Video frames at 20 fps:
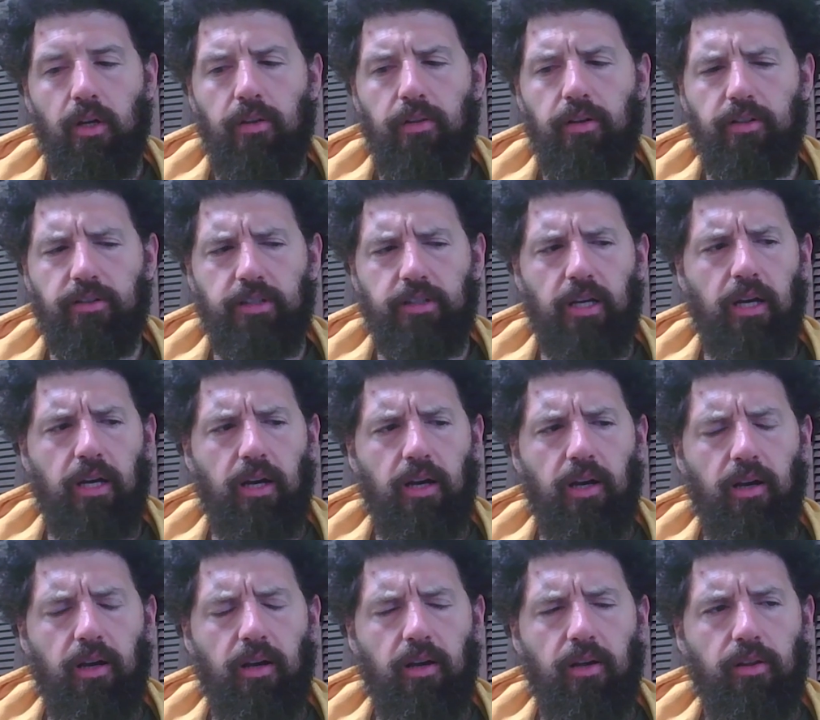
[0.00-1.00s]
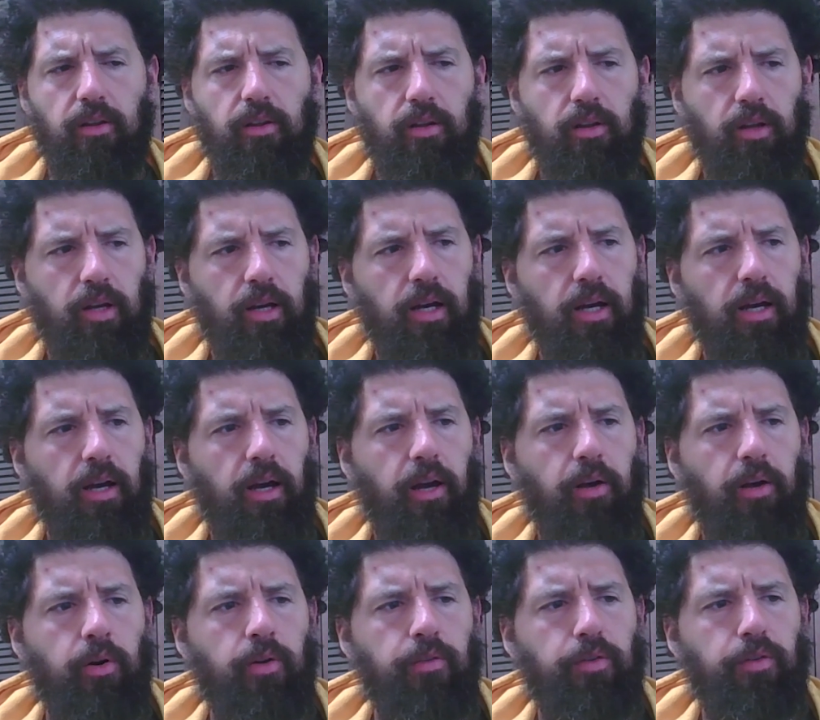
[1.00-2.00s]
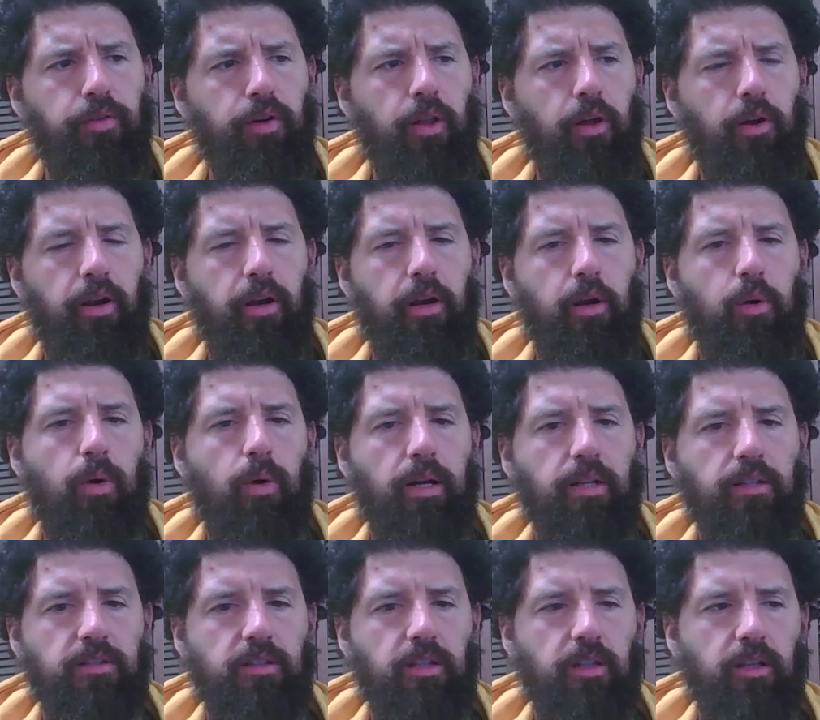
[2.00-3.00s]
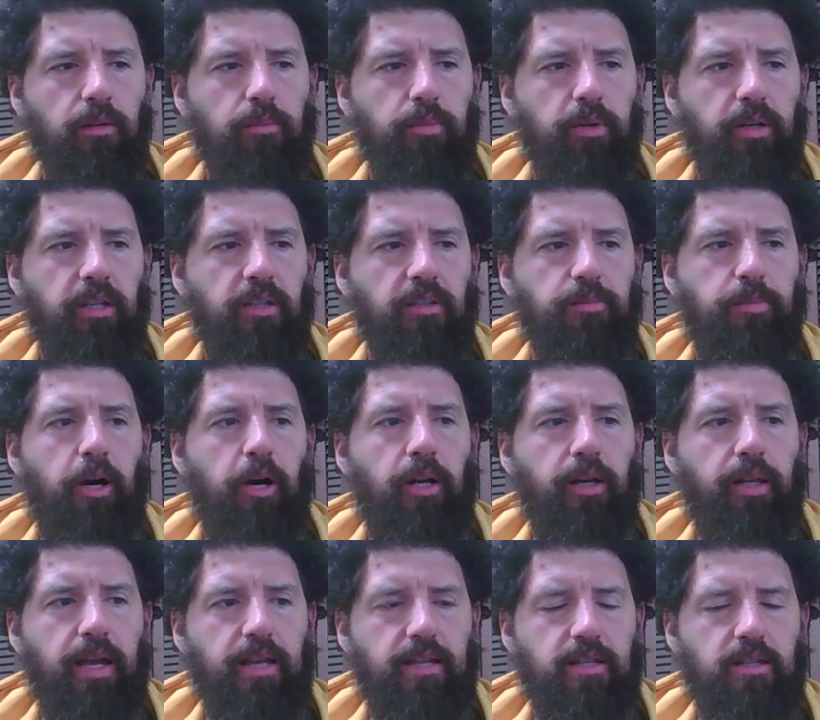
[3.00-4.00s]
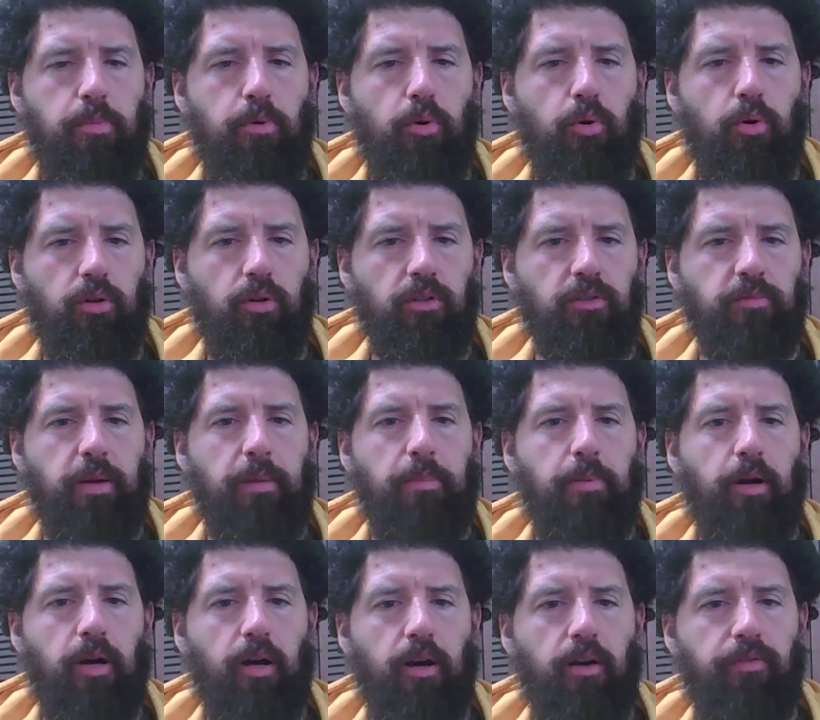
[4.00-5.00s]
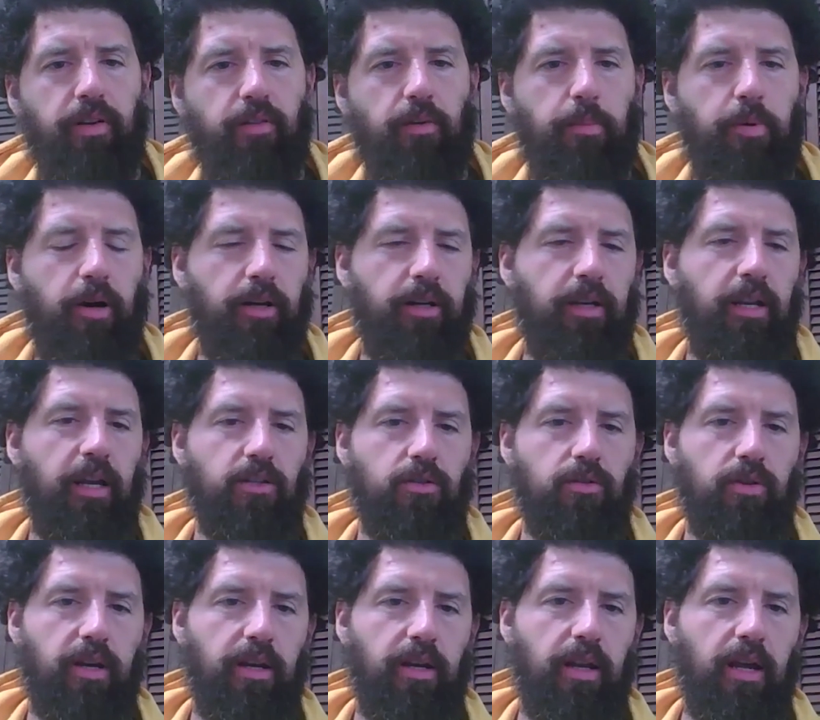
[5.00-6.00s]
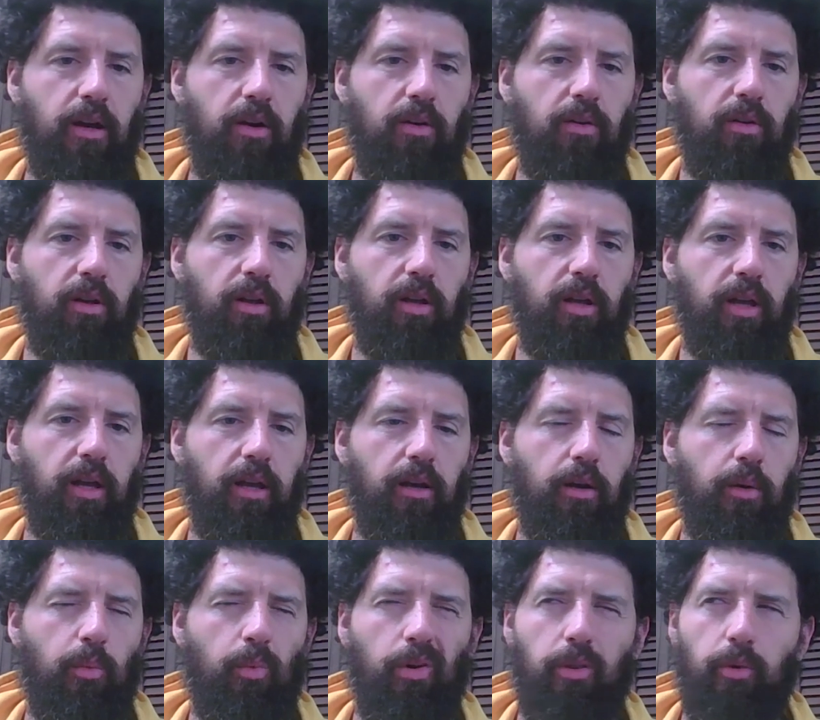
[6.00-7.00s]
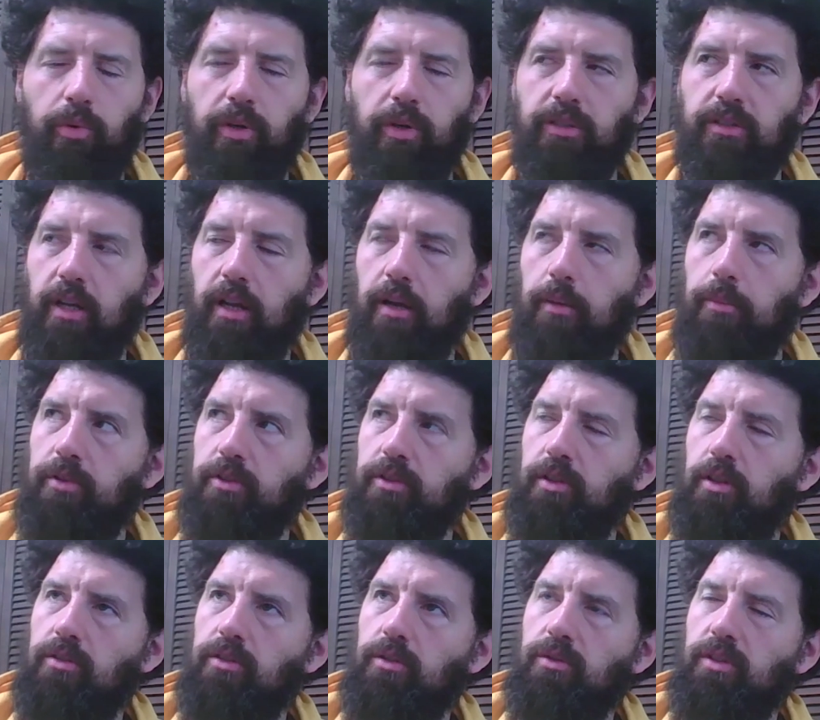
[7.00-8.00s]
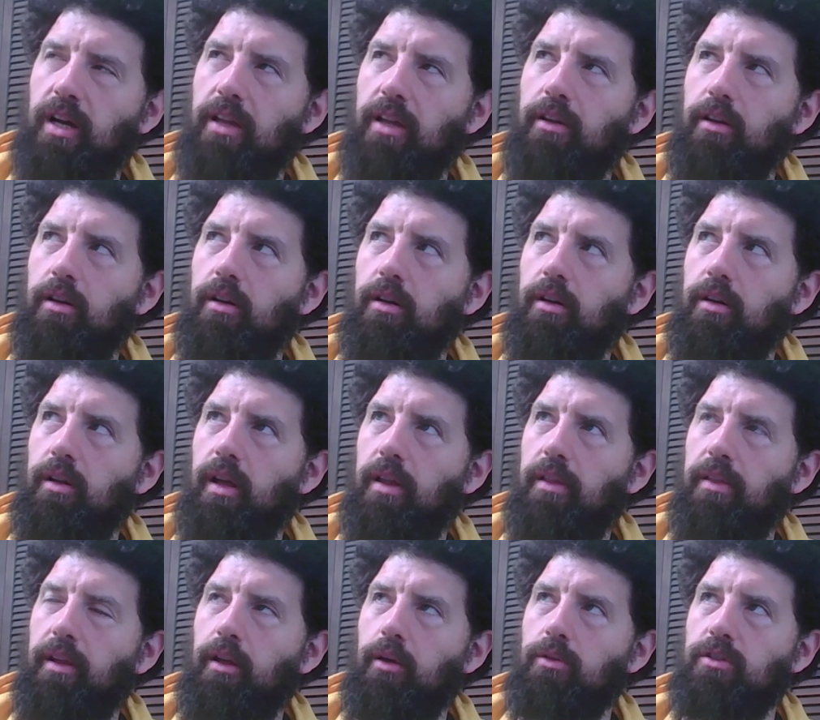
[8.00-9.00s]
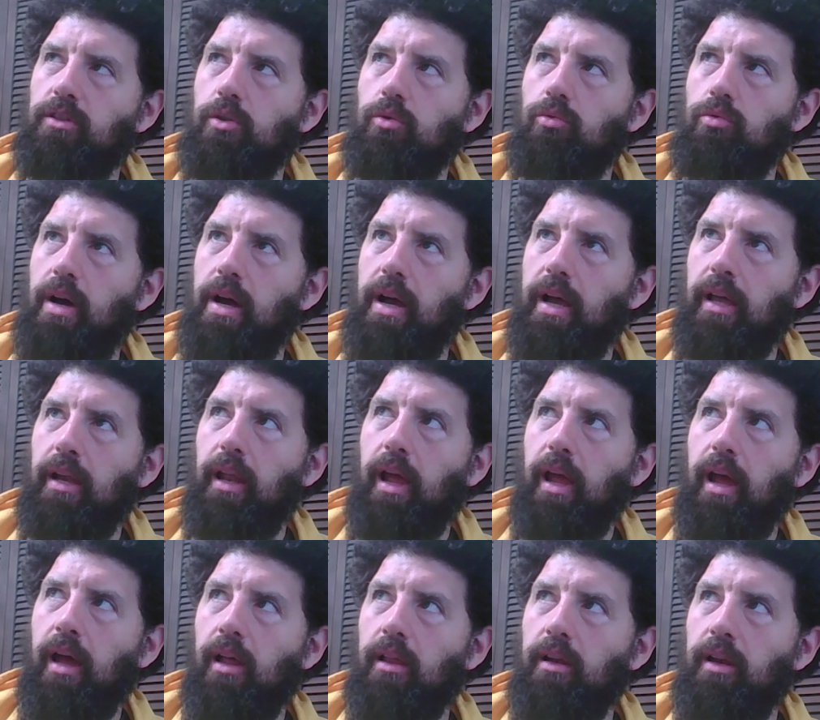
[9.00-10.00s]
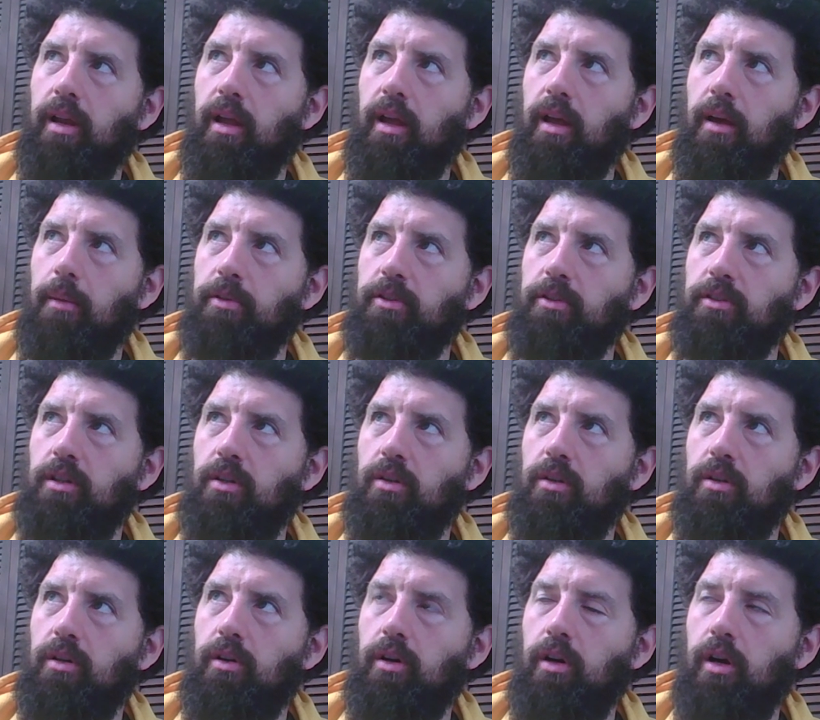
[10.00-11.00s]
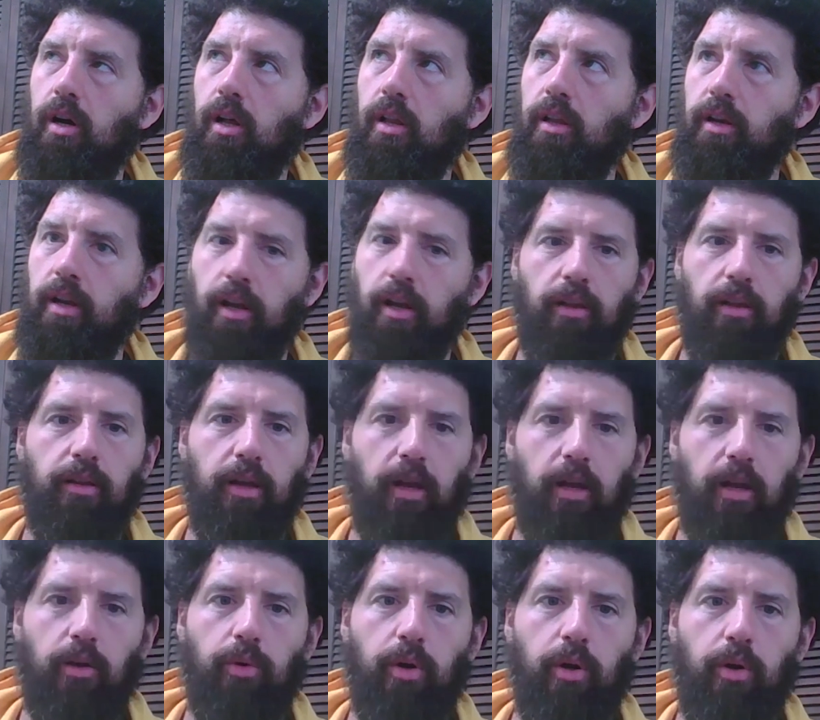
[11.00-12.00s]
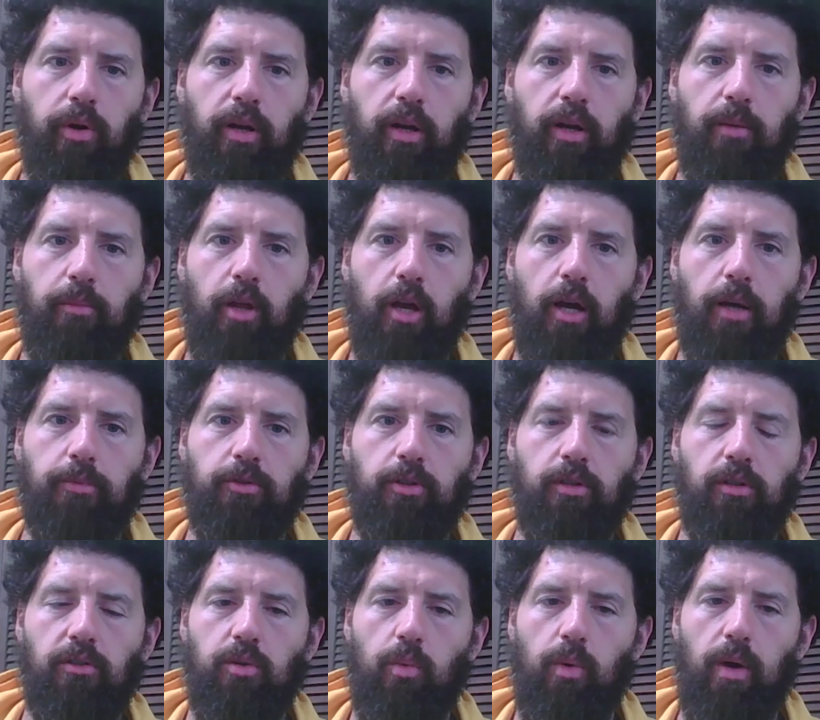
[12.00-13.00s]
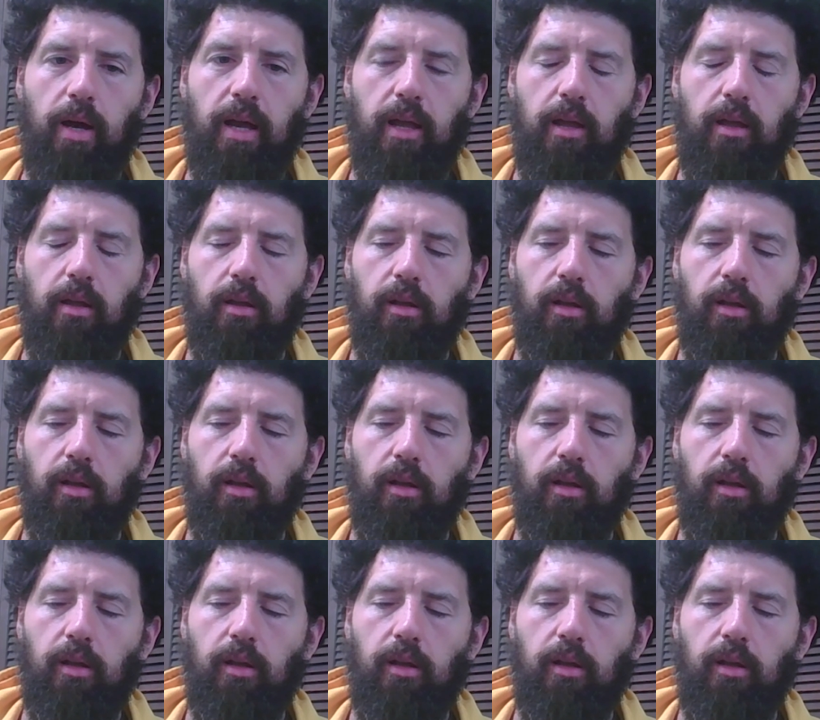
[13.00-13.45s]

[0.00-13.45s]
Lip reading: There's a, I don't know if you follow Eric Weinstein, but his podcast, The Portal, is my favorite podcast right now. And on one of the recent episodes, it was either, I think it was the Ryan Halliday episode, or Holiday, the guy who wrote The Obstacle is the Way.